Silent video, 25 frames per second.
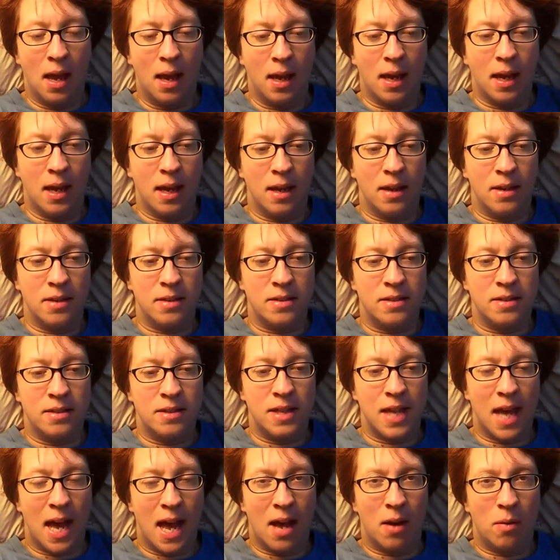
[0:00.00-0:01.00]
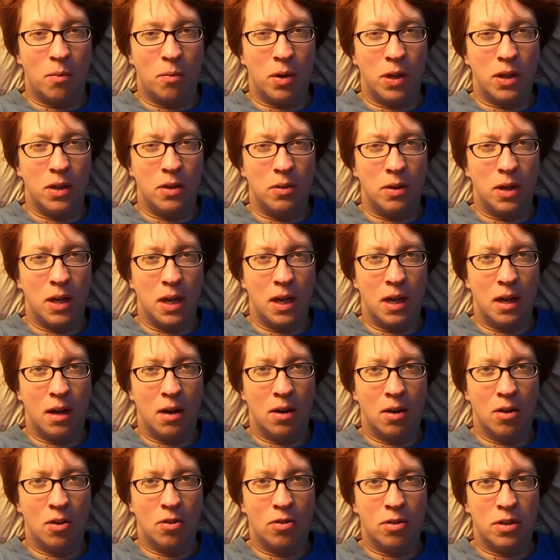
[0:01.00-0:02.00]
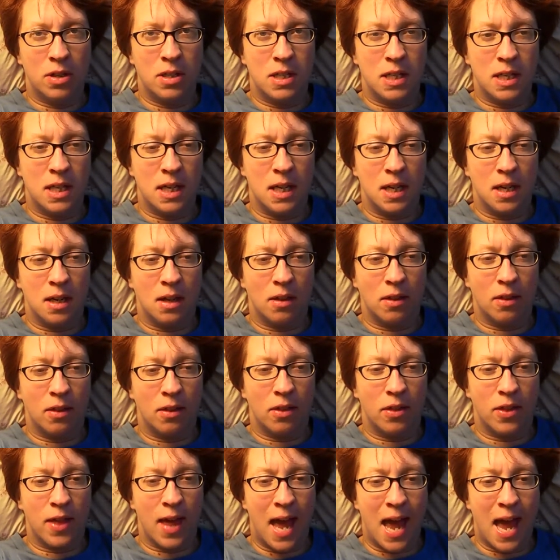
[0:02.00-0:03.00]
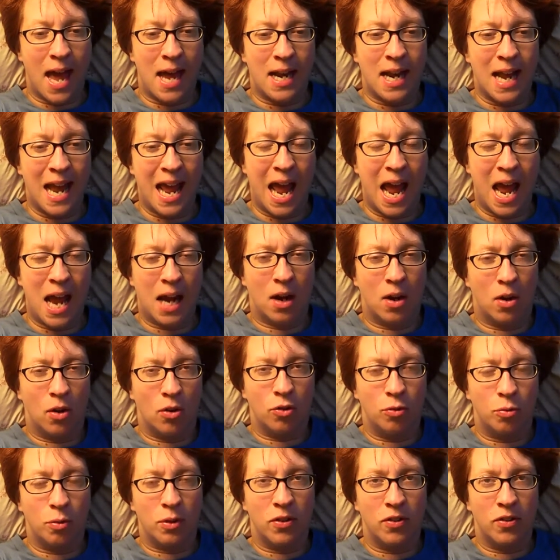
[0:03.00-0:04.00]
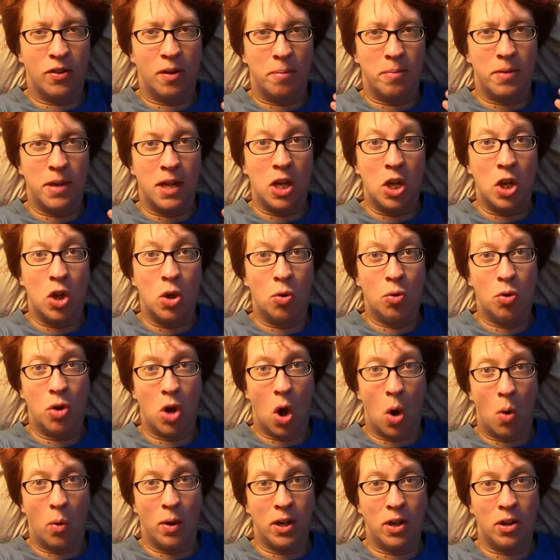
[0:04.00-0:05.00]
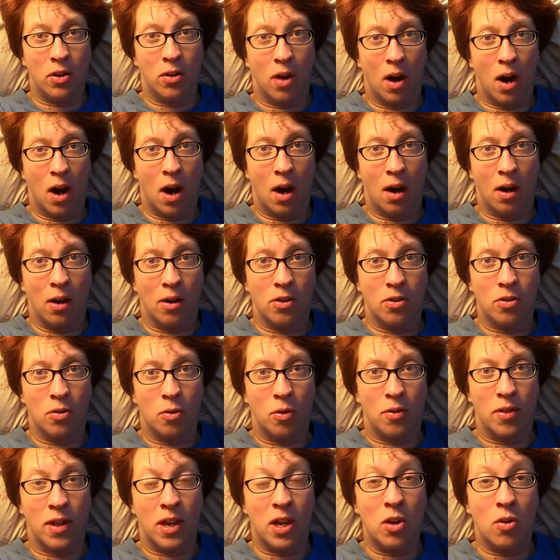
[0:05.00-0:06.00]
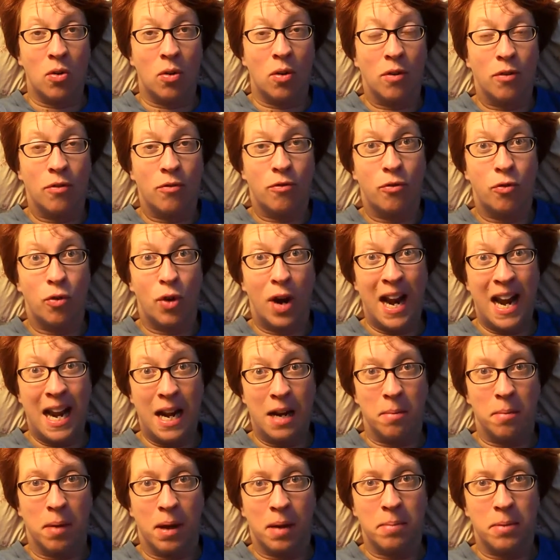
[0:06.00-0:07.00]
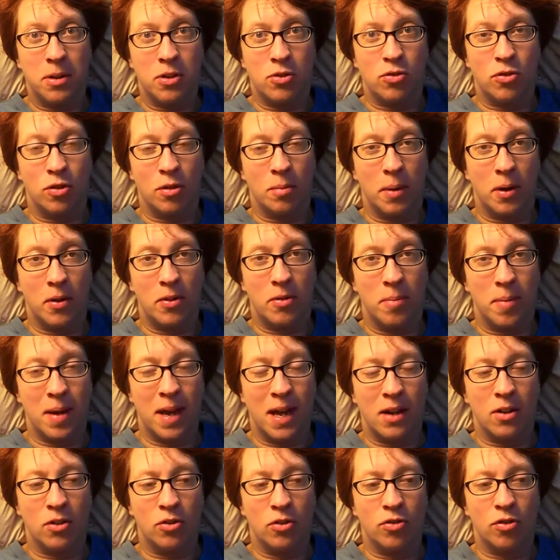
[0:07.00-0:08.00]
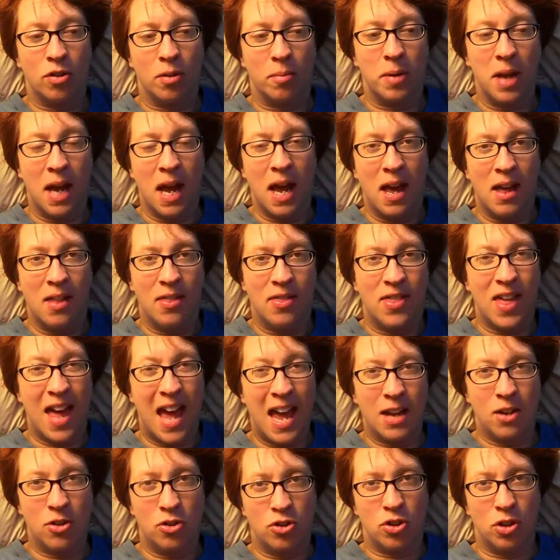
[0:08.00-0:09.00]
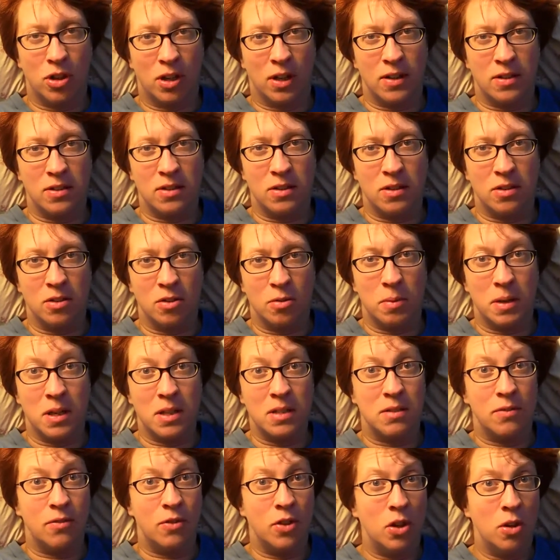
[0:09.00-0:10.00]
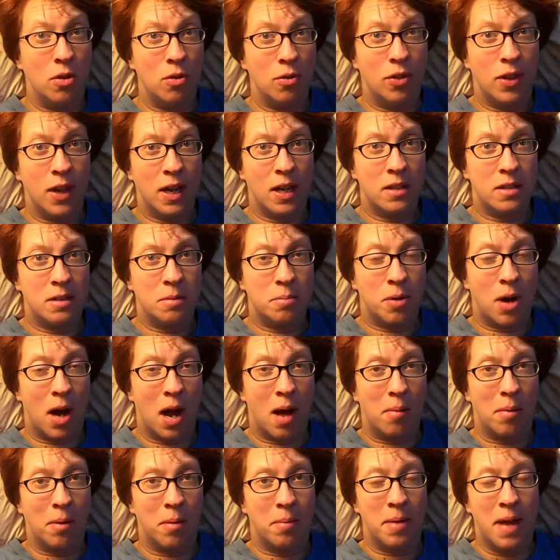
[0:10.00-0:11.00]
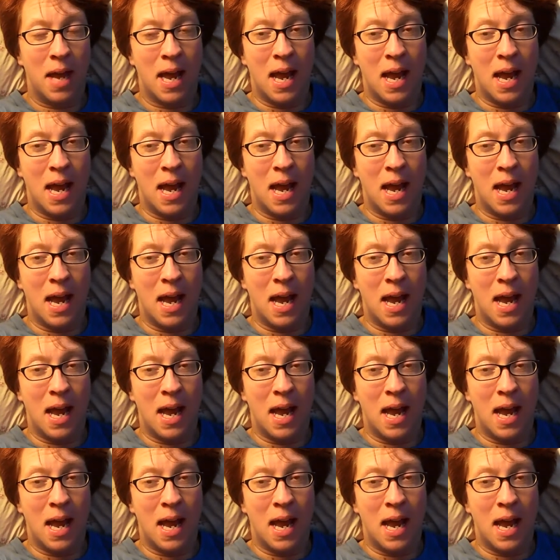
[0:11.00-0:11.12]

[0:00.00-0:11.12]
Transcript: is that when you hear critique that echoes with something you know in your heart or that you're afraid might be true about the manuscript, that you should listen to. Because if you think it's a problem